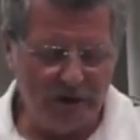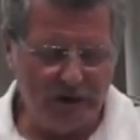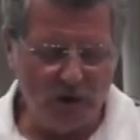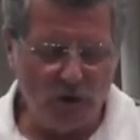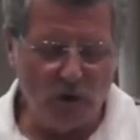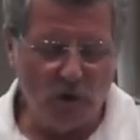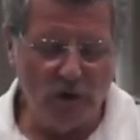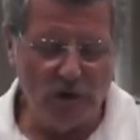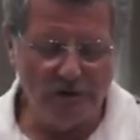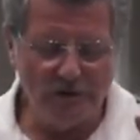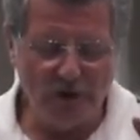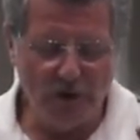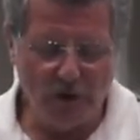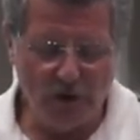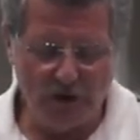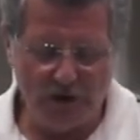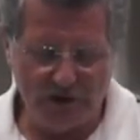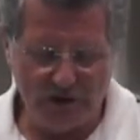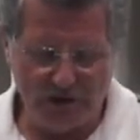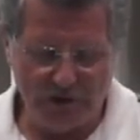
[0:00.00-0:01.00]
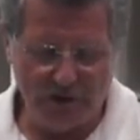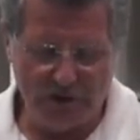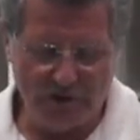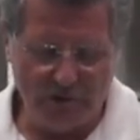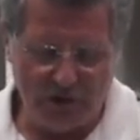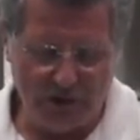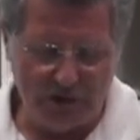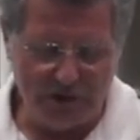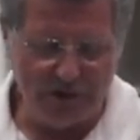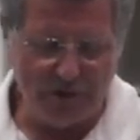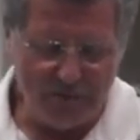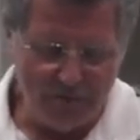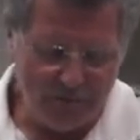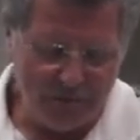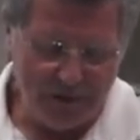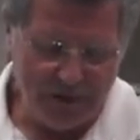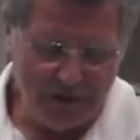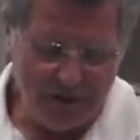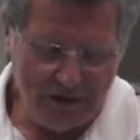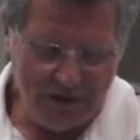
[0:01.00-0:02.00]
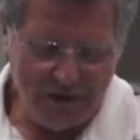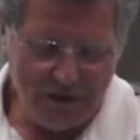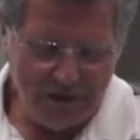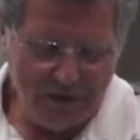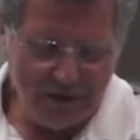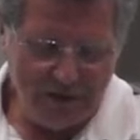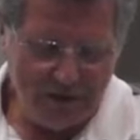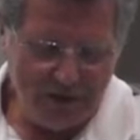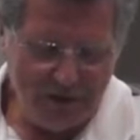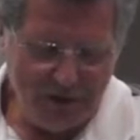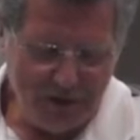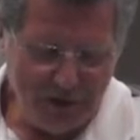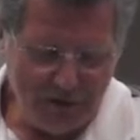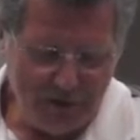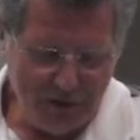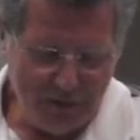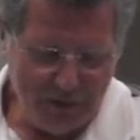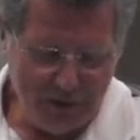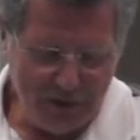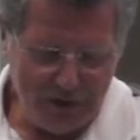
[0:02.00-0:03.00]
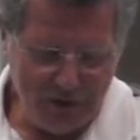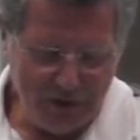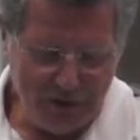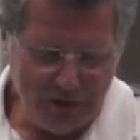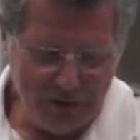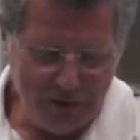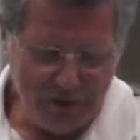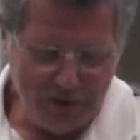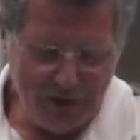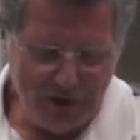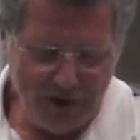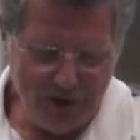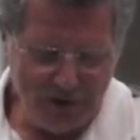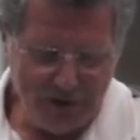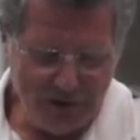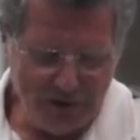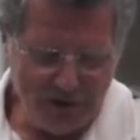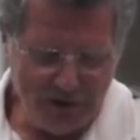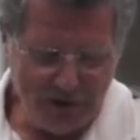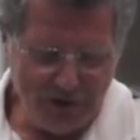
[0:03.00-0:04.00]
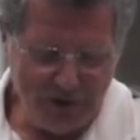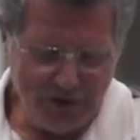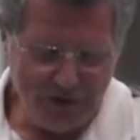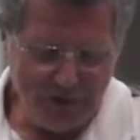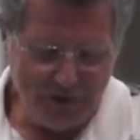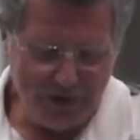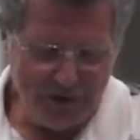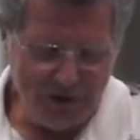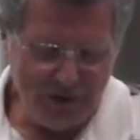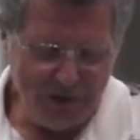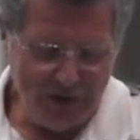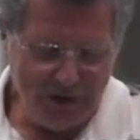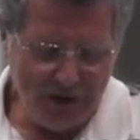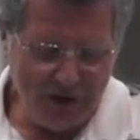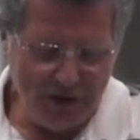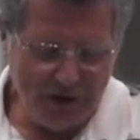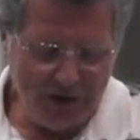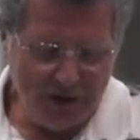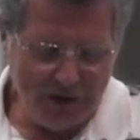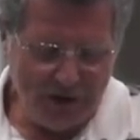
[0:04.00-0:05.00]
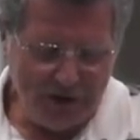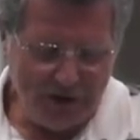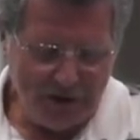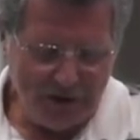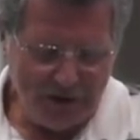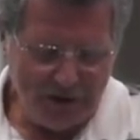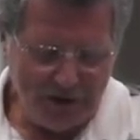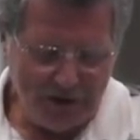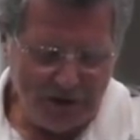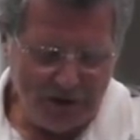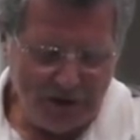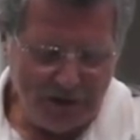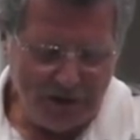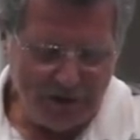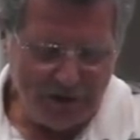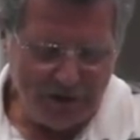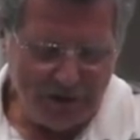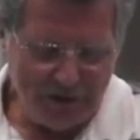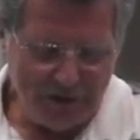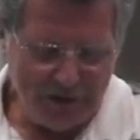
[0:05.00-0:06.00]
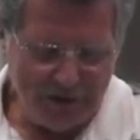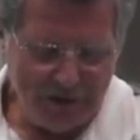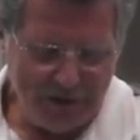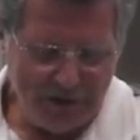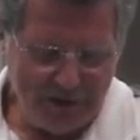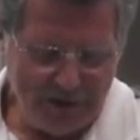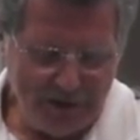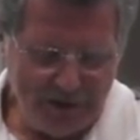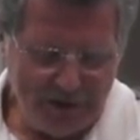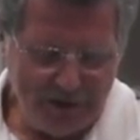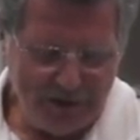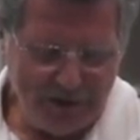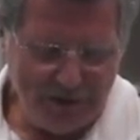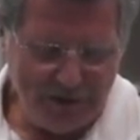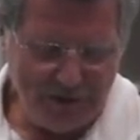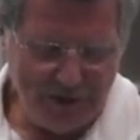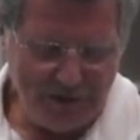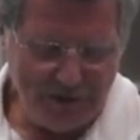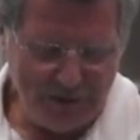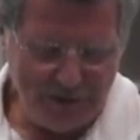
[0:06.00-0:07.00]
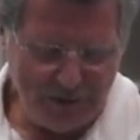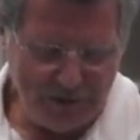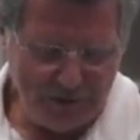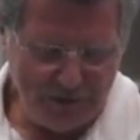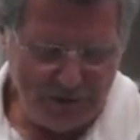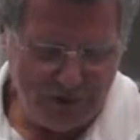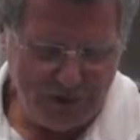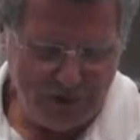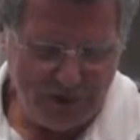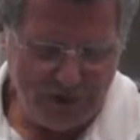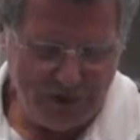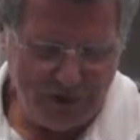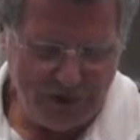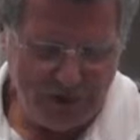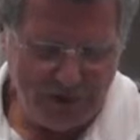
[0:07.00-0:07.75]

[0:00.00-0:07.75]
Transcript: the oil herding effect. We have a patent application on this method. Sure. Let's see if it works.